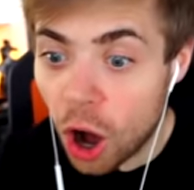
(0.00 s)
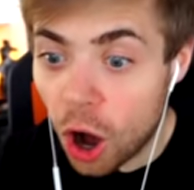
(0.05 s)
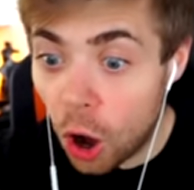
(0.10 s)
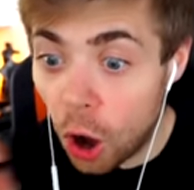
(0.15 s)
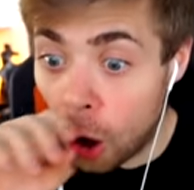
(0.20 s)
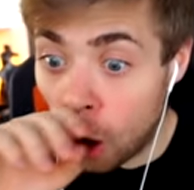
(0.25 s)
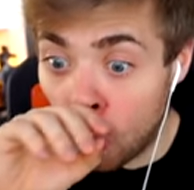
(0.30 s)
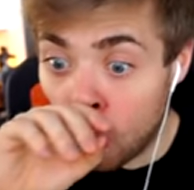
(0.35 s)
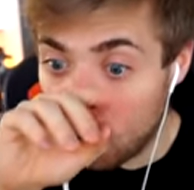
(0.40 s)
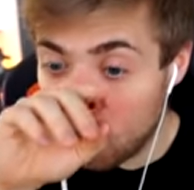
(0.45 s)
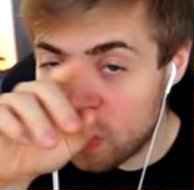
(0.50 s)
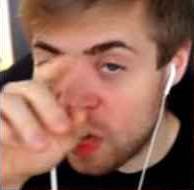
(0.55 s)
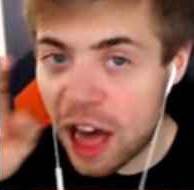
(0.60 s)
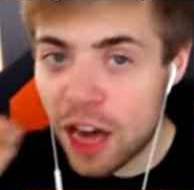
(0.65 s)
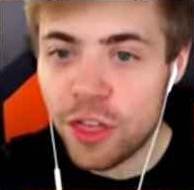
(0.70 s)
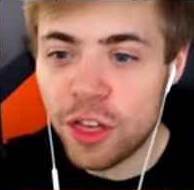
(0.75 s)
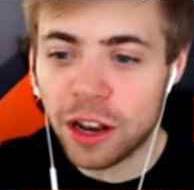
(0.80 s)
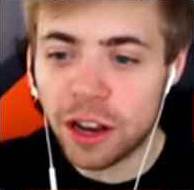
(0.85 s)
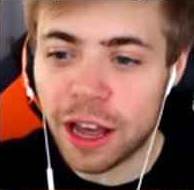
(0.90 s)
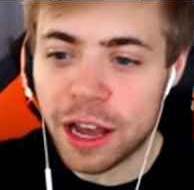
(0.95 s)
Oh, they're
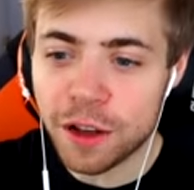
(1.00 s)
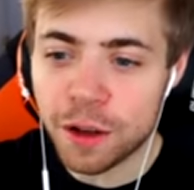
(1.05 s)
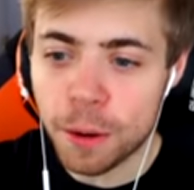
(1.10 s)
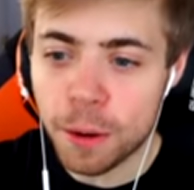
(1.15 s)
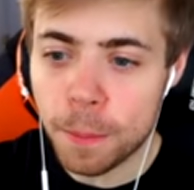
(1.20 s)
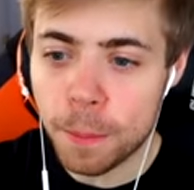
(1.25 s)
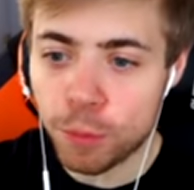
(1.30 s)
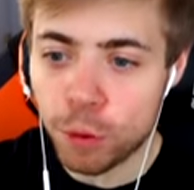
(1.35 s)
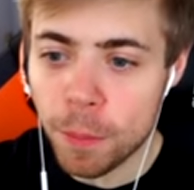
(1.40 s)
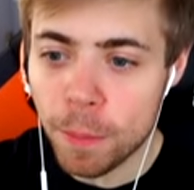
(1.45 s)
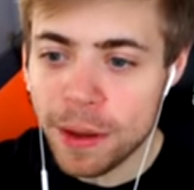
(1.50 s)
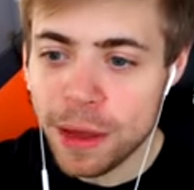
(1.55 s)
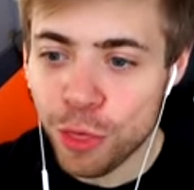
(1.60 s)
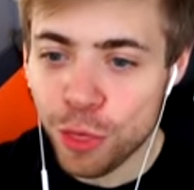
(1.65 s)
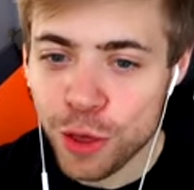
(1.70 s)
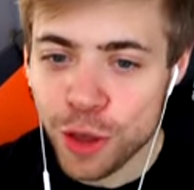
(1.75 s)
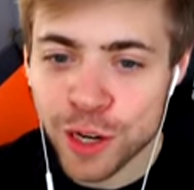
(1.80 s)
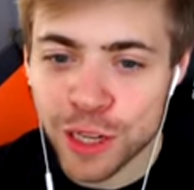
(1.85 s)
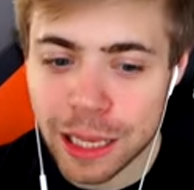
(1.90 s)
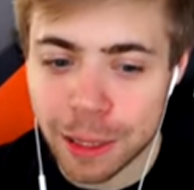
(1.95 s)
the, like,
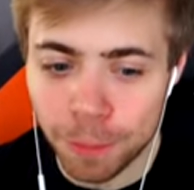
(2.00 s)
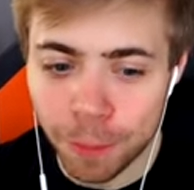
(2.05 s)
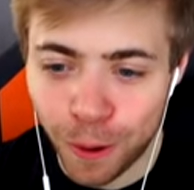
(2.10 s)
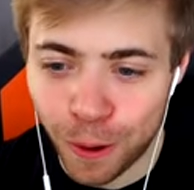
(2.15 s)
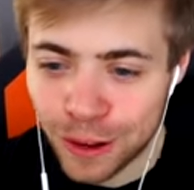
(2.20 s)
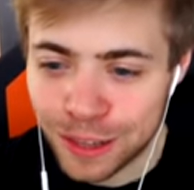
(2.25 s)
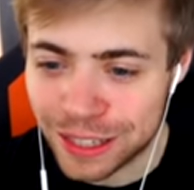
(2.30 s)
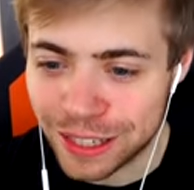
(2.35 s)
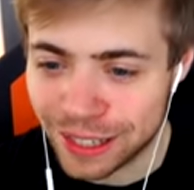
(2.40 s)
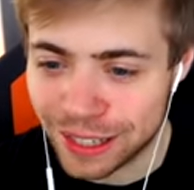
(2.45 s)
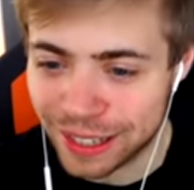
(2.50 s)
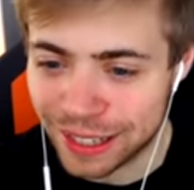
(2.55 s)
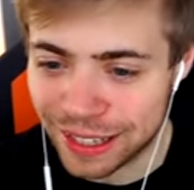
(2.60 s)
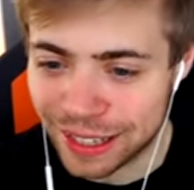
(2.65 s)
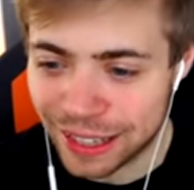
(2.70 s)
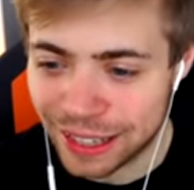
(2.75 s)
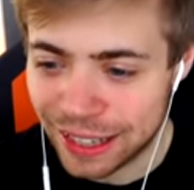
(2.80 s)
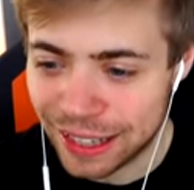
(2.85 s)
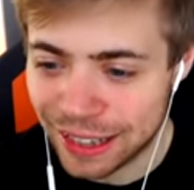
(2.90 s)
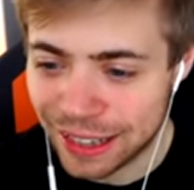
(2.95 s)
Promethean
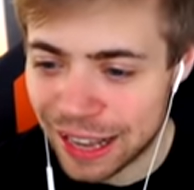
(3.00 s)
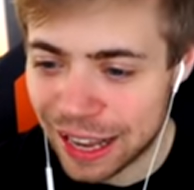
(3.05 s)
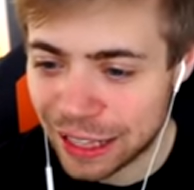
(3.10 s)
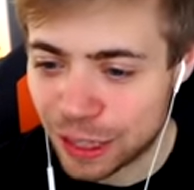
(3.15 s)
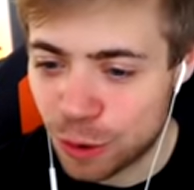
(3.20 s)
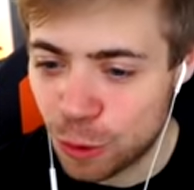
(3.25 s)
Spartans. That's